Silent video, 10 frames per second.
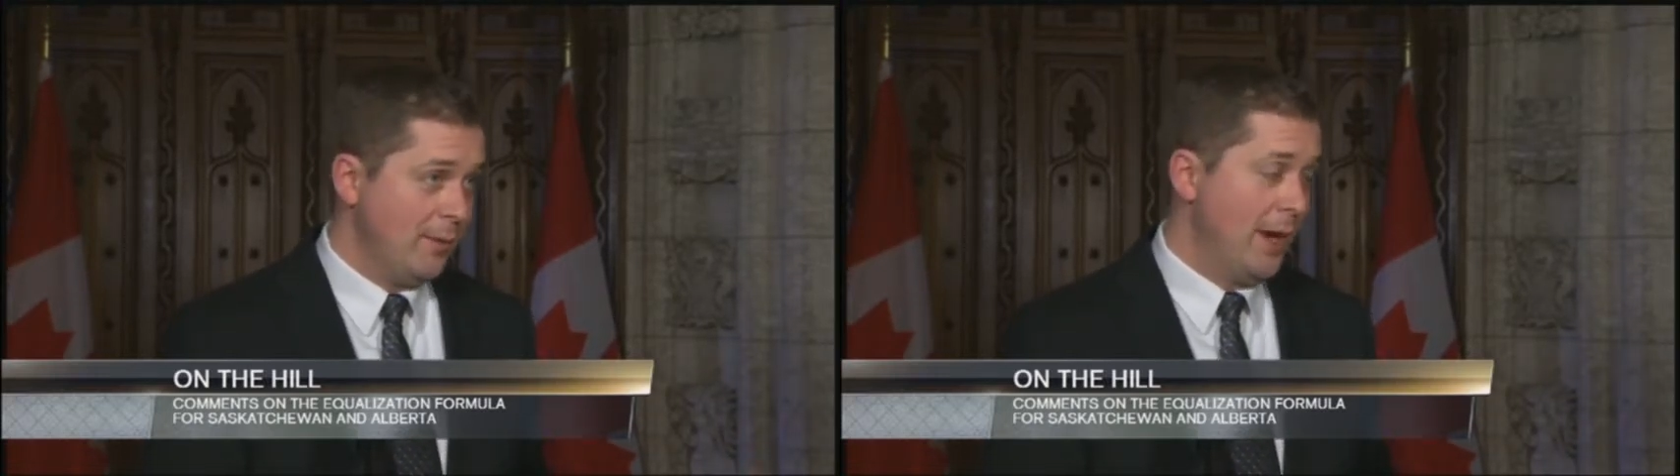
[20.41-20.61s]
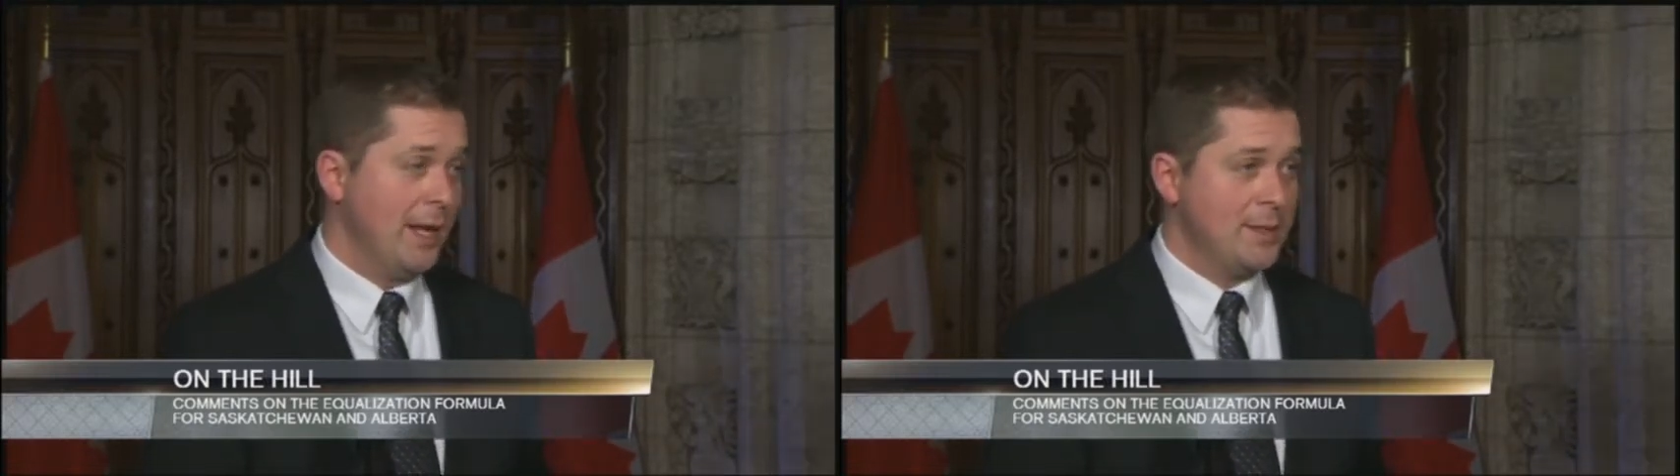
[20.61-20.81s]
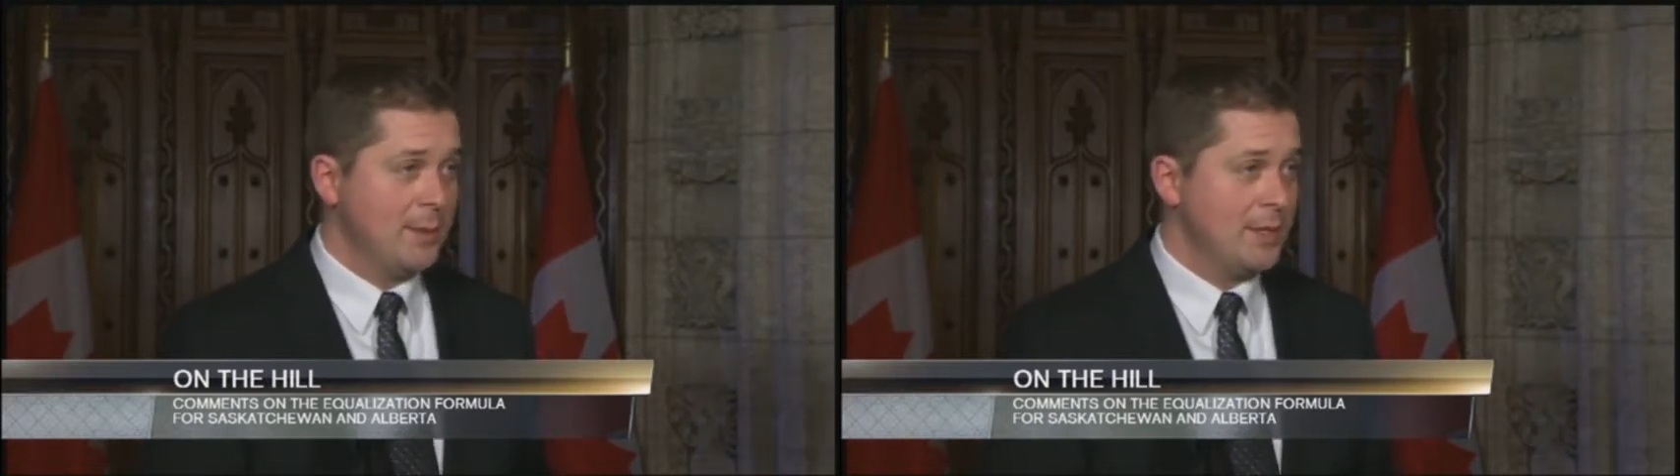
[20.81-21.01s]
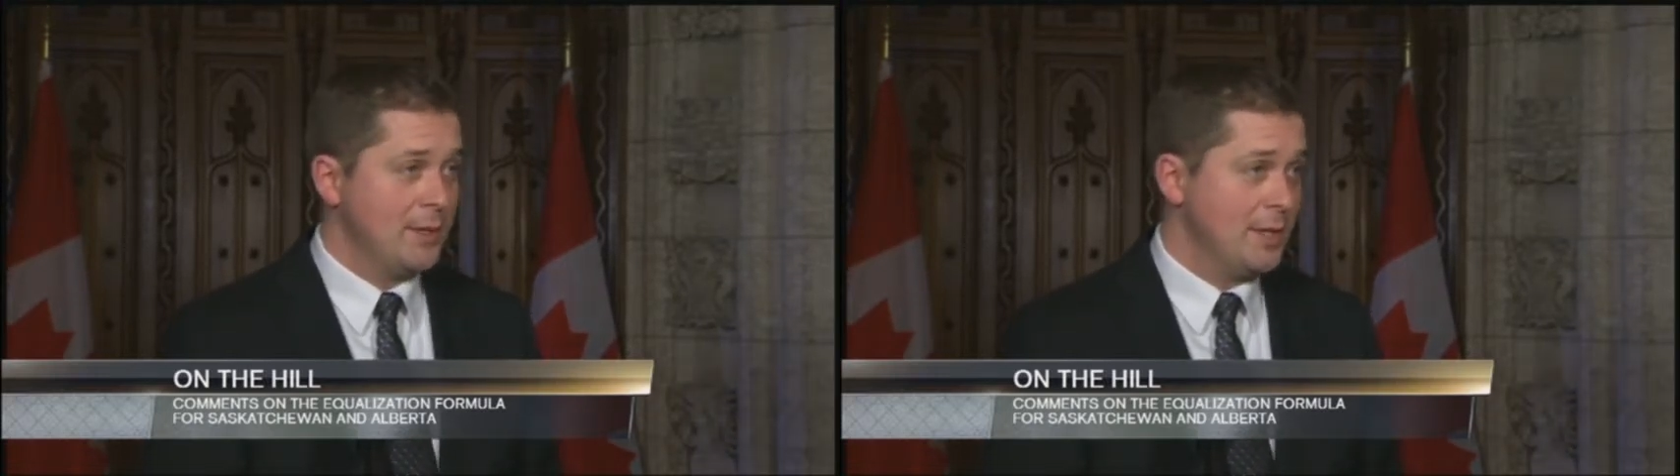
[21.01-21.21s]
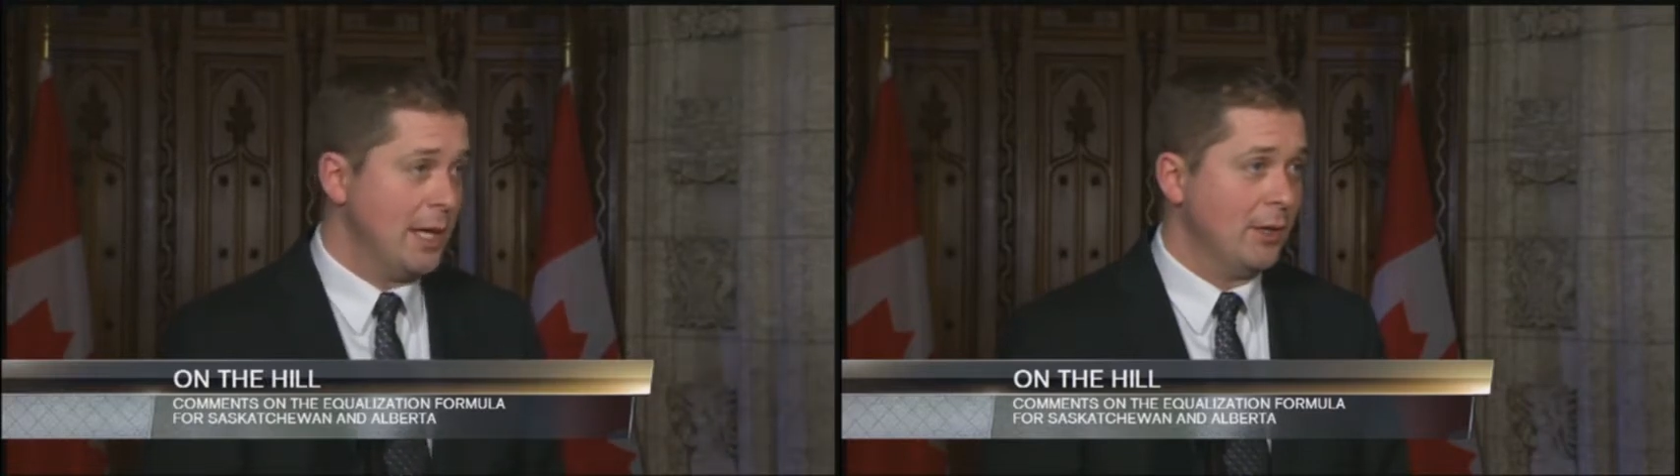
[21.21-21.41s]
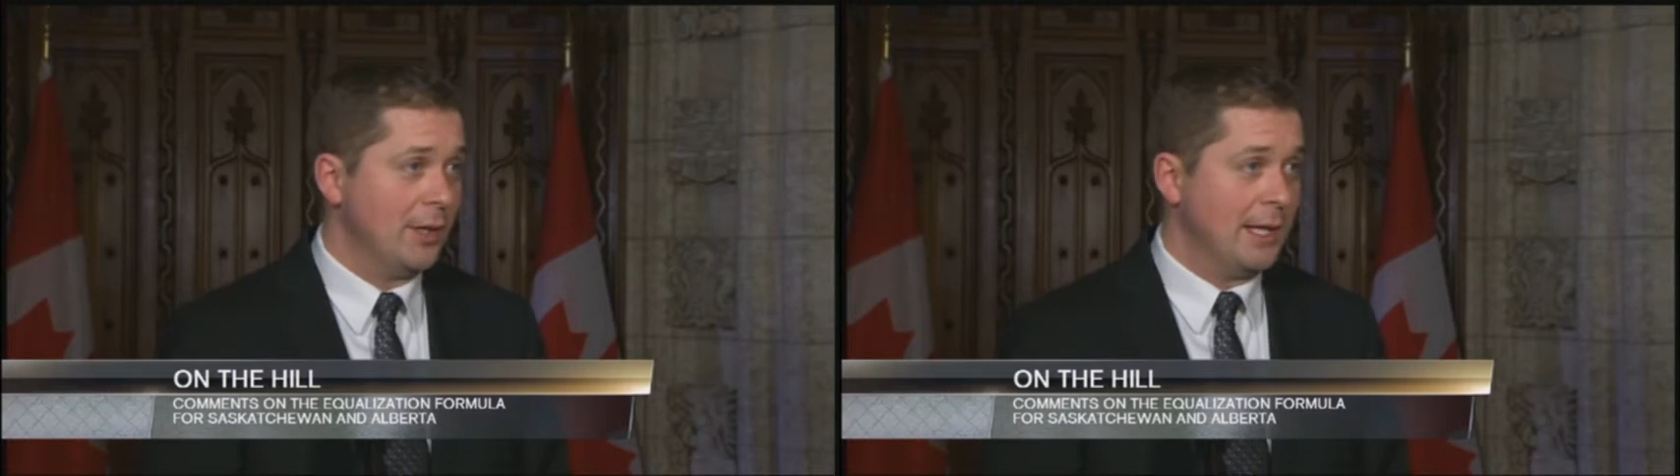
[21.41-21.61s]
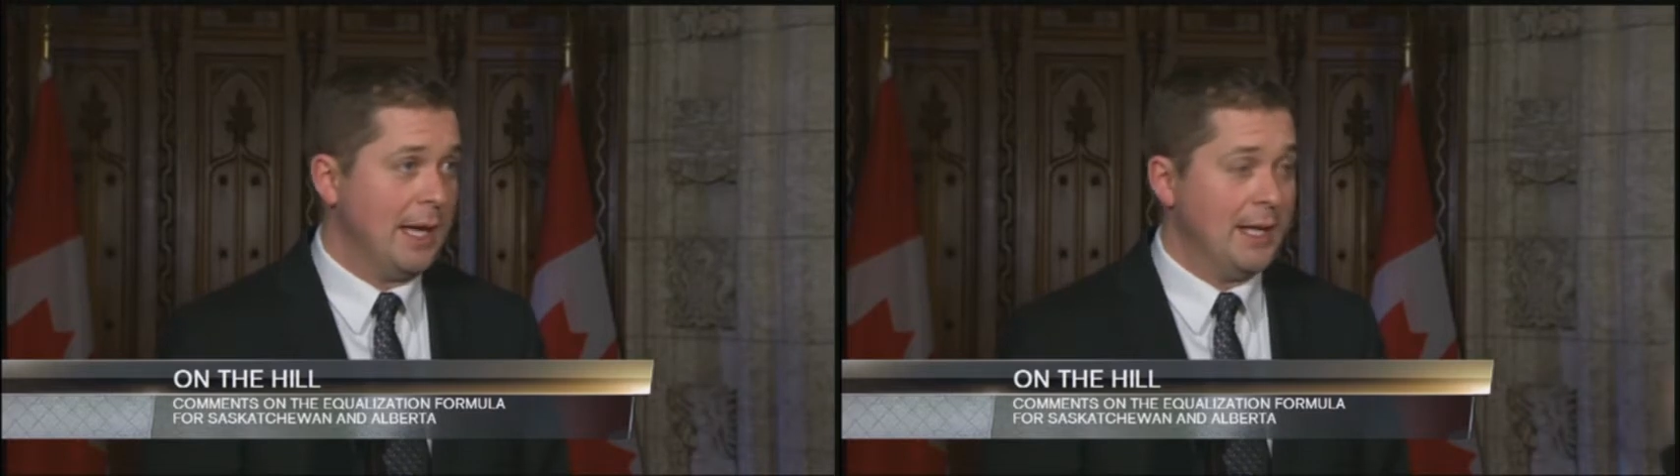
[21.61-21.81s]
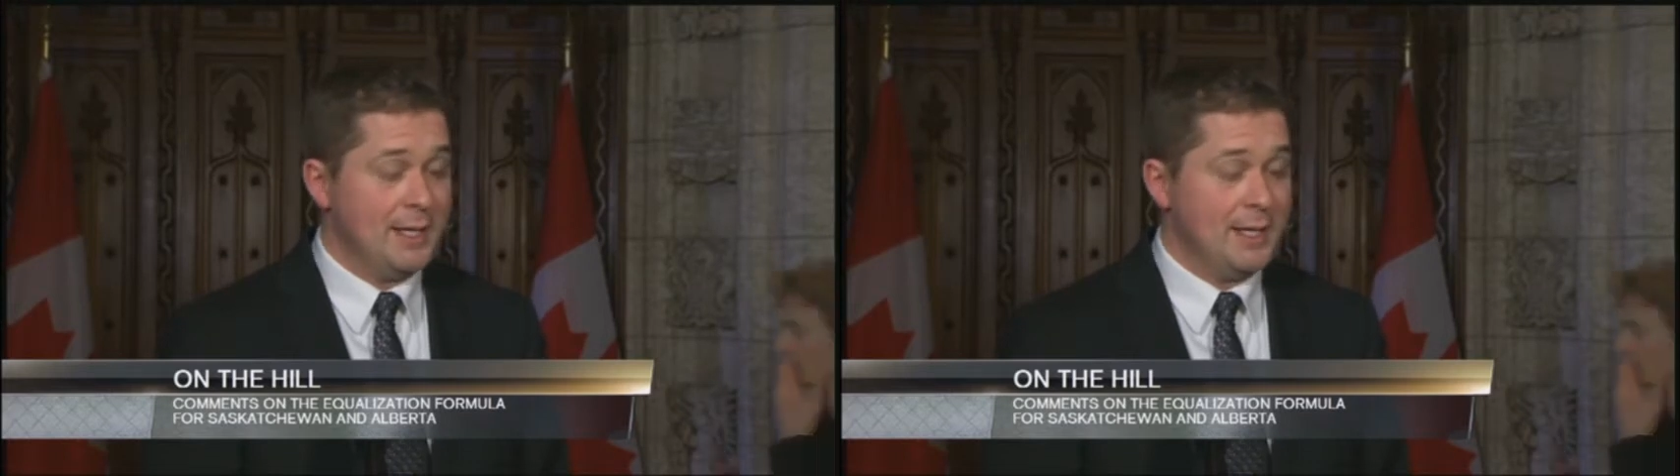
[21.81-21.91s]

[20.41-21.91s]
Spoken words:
finance minister to take a look at that.